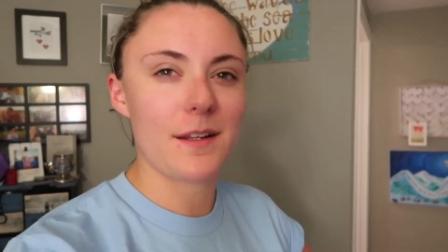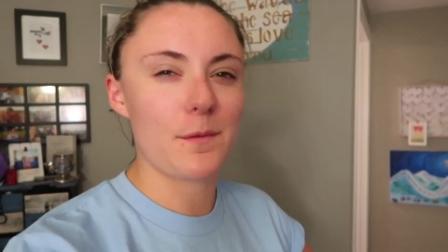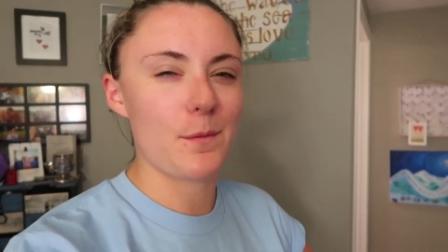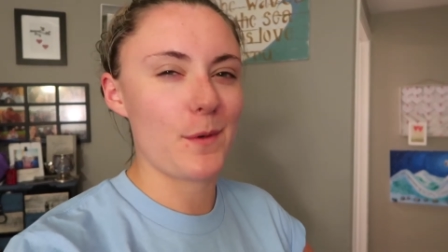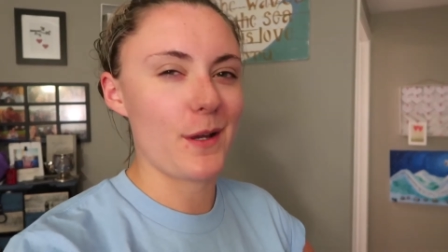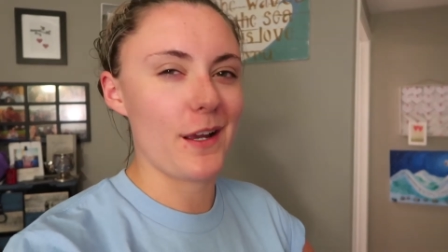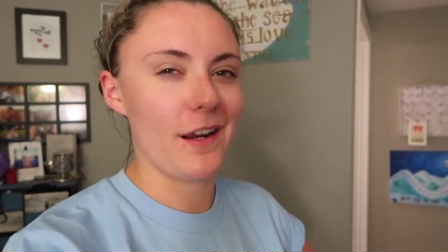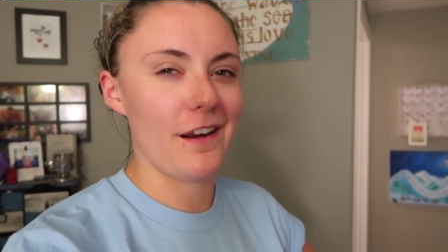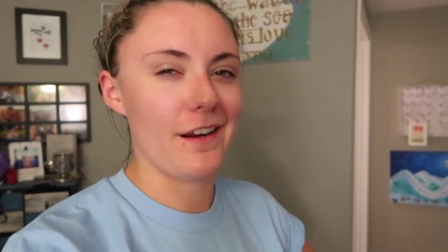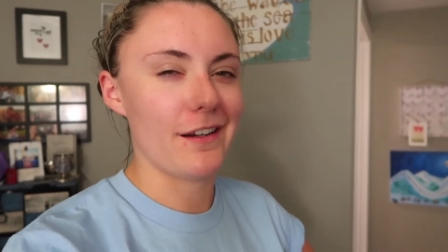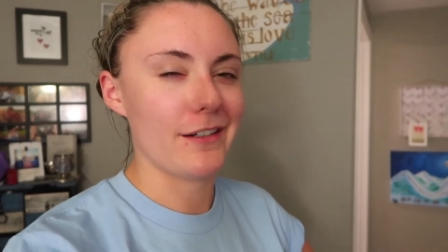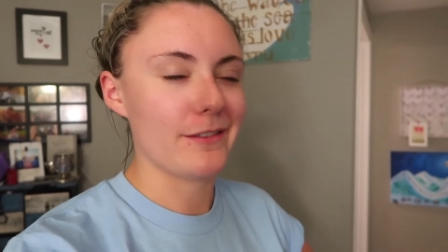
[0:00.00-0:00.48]
And
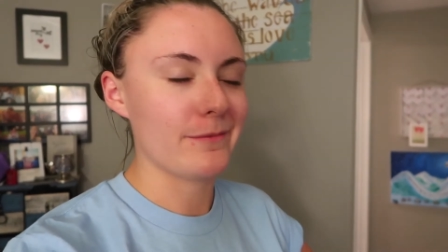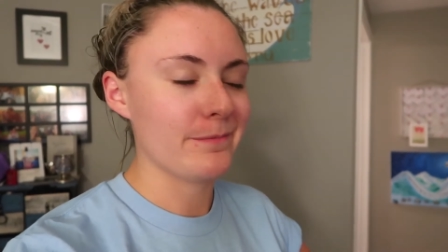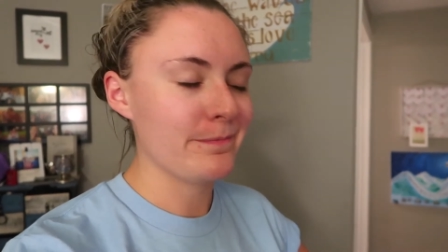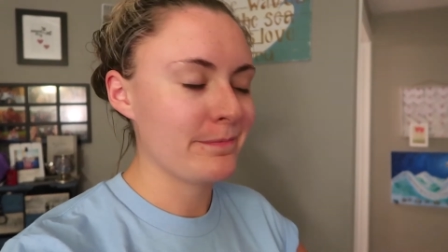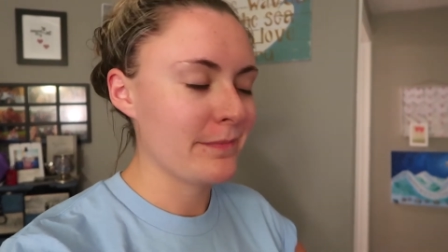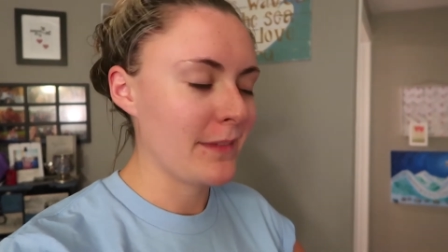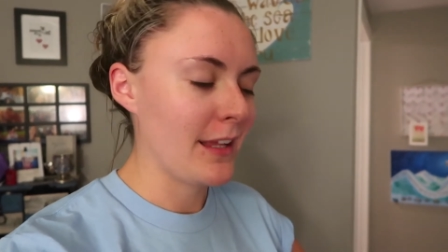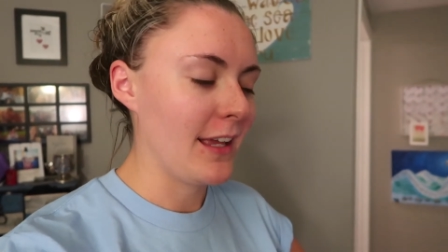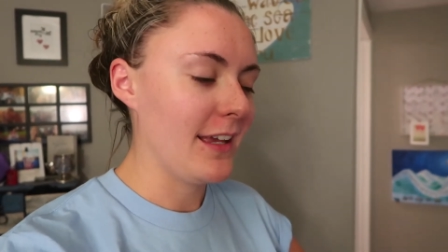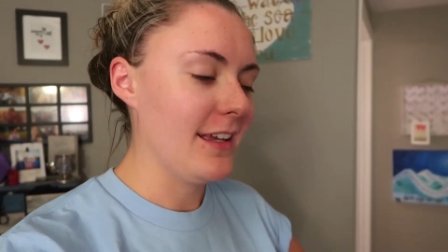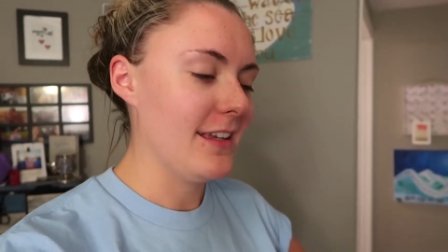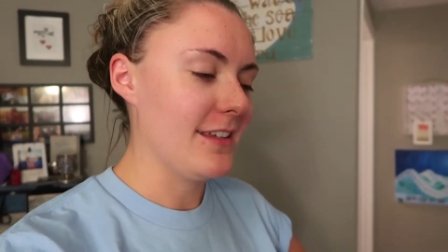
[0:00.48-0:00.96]
we are.
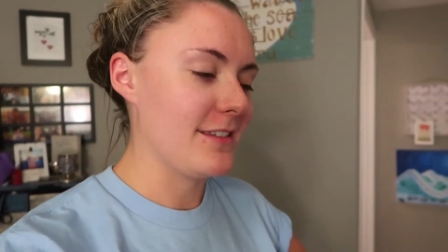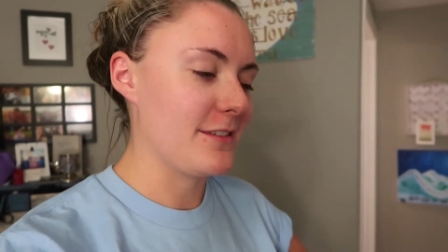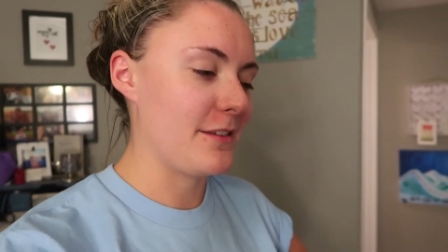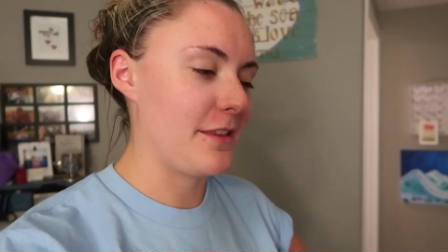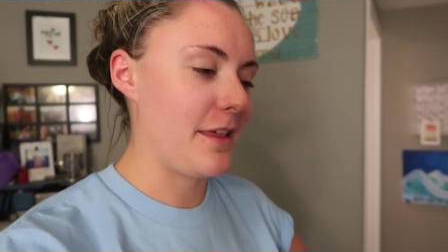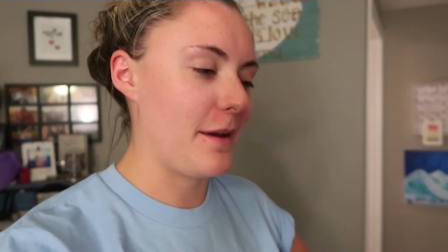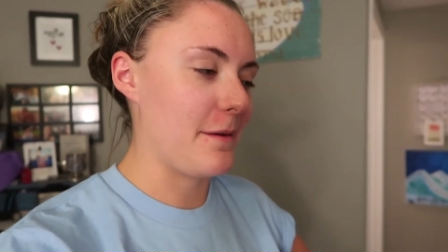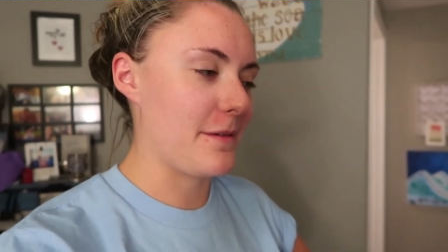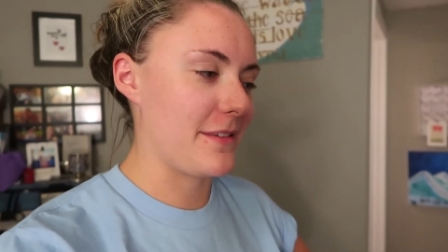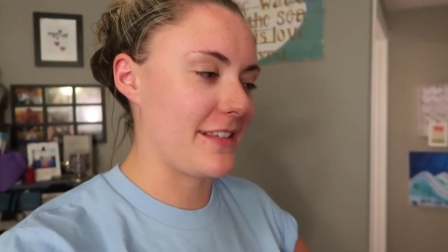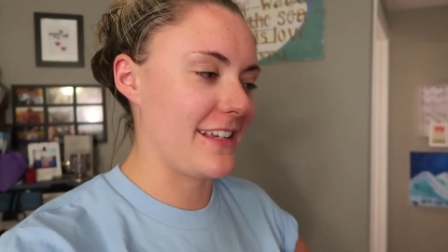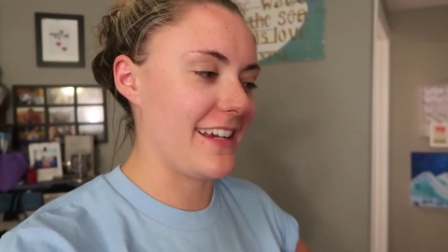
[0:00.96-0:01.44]

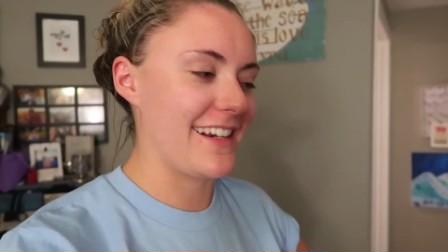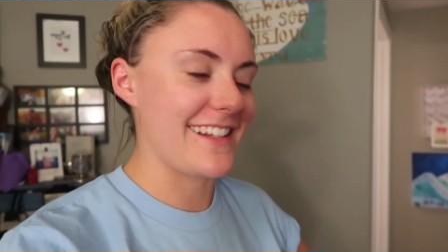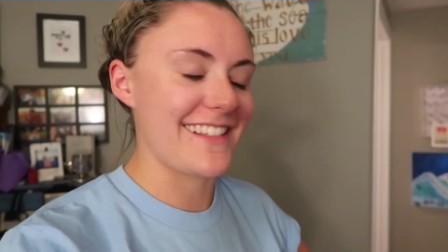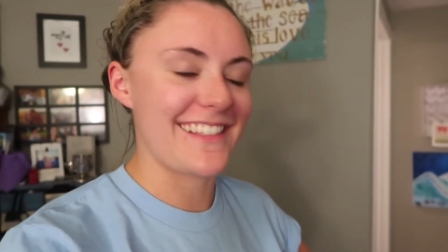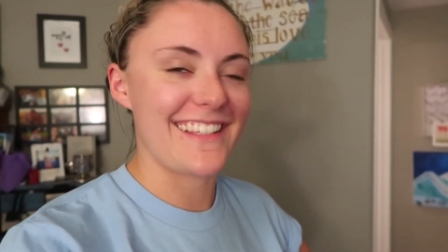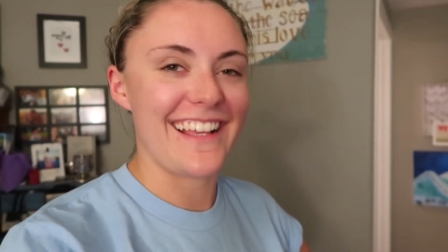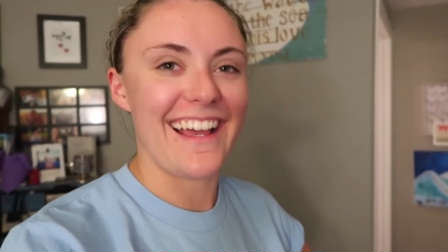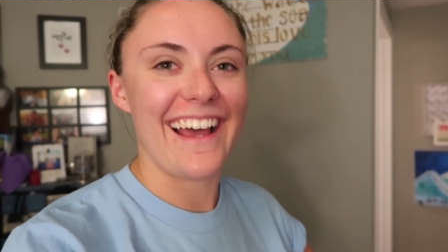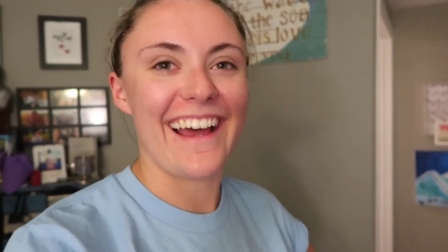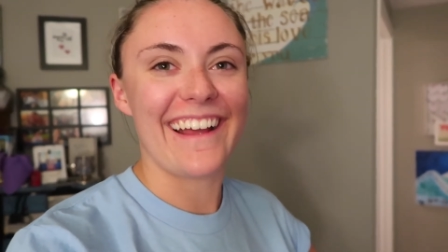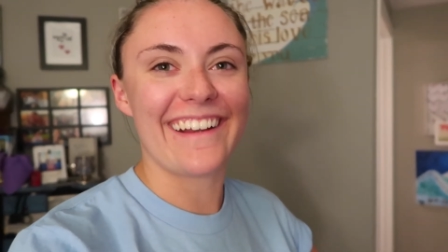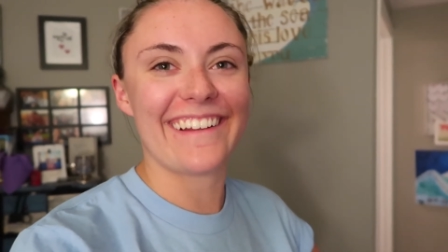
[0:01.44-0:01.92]
So that was kind of
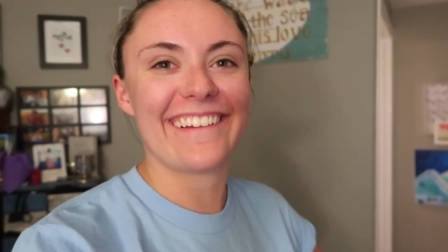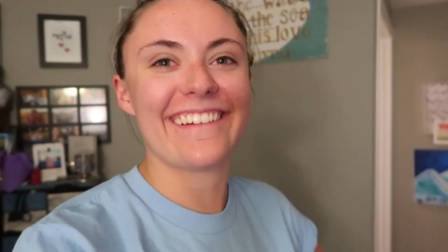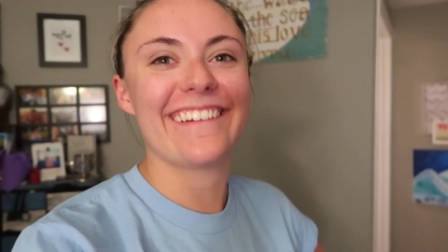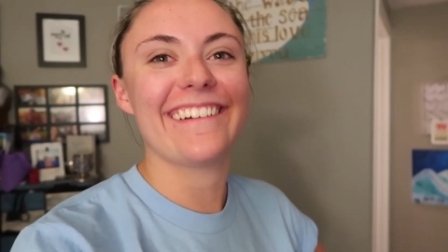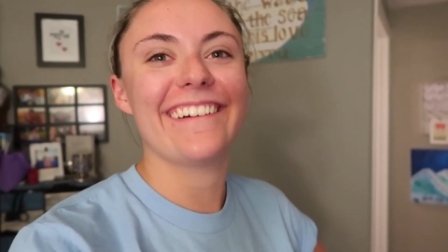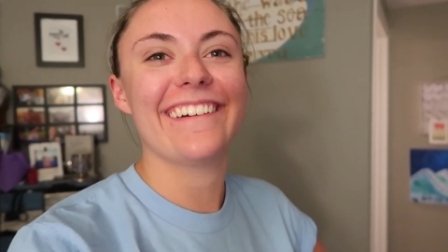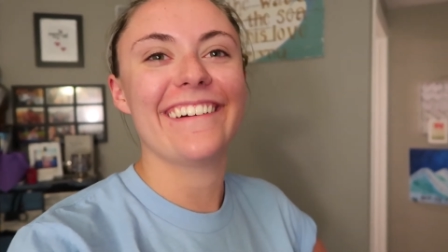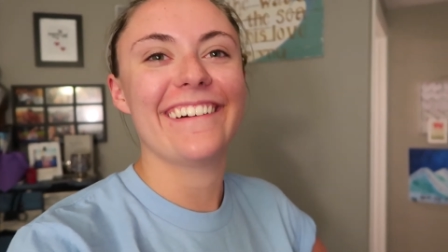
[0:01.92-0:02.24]
sad.